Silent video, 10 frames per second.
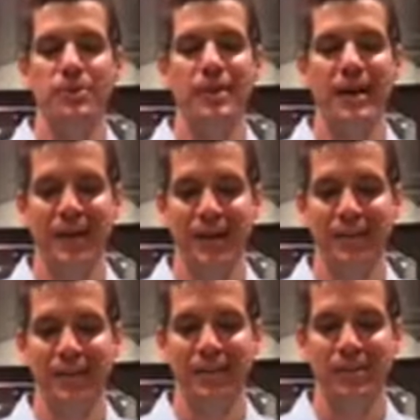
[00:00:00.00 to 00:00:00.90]
9,
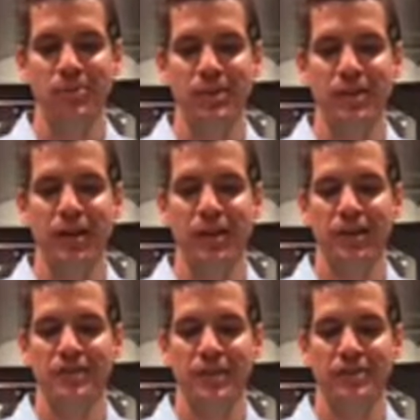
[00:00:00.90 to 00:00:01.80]
and we'll hit the
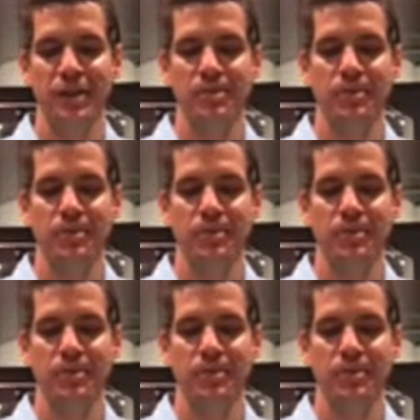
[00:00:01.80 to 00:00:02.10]
highlights next time.